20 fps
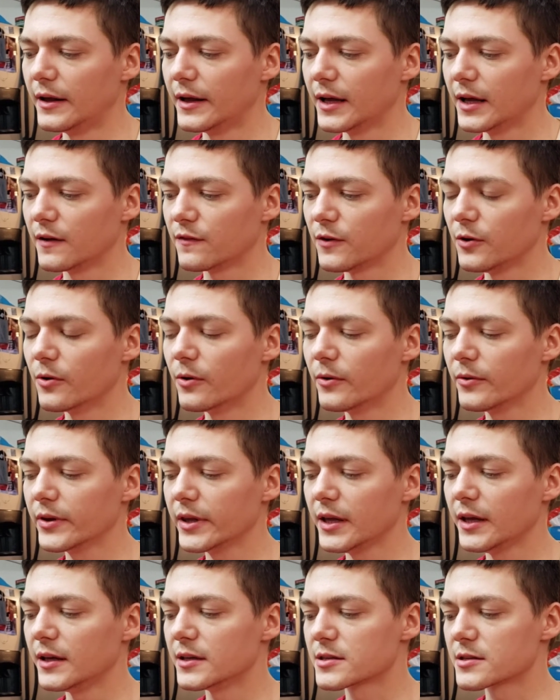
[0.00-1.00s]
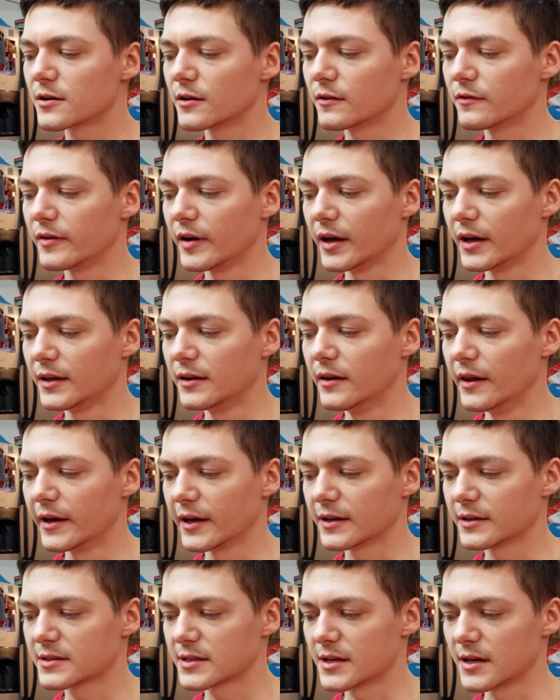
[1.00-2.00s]
if you only surveyed
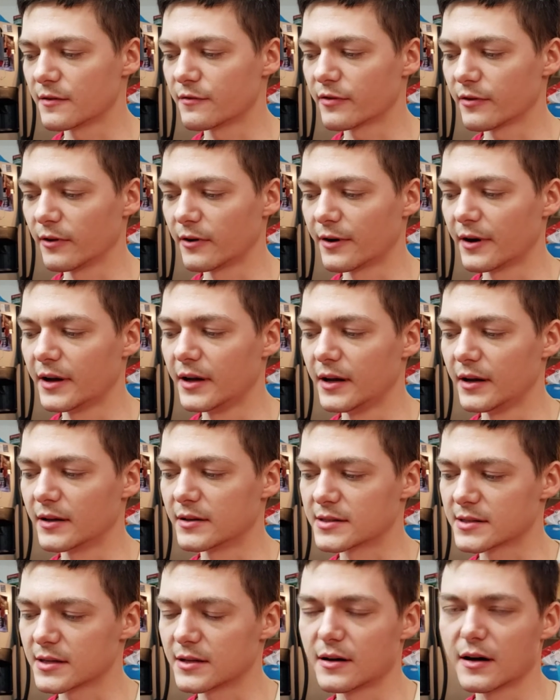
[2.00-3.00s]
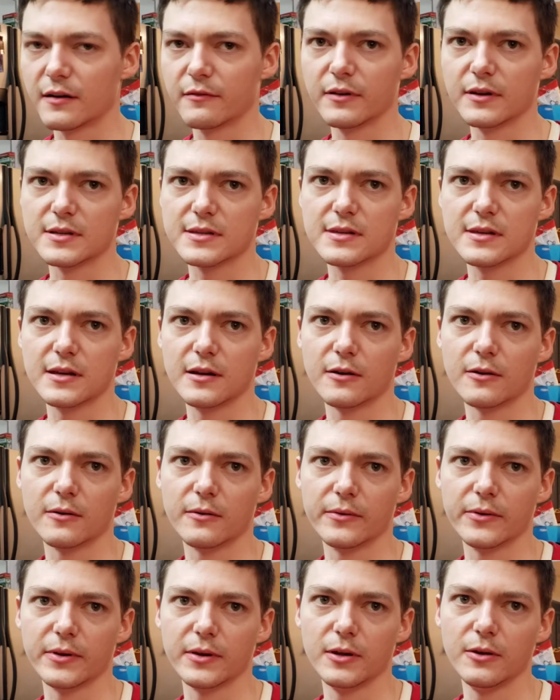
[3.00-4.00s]
like say Floridians, then obviously you
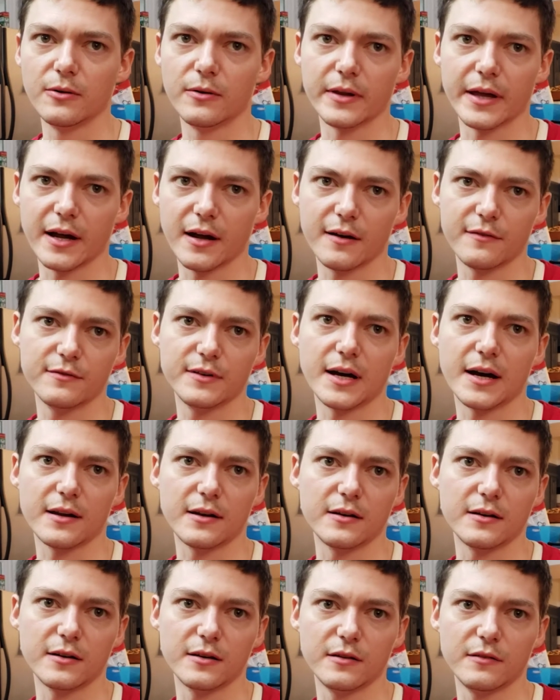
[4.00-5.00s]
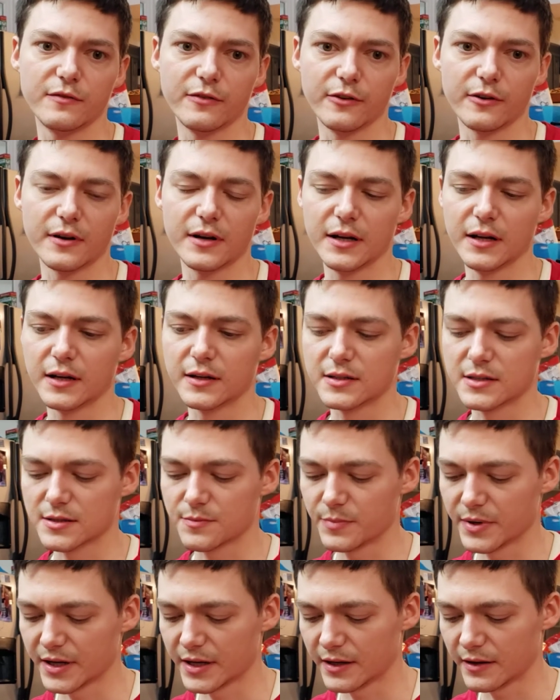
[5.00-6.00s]
only have data on Floridians.
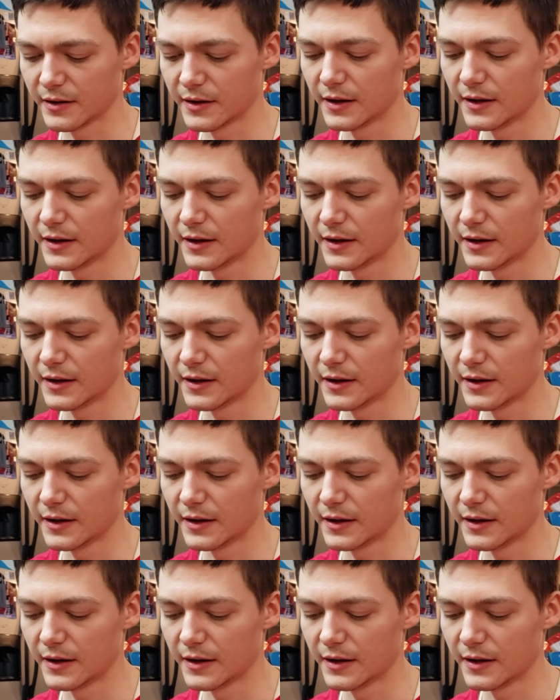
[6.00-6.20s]
But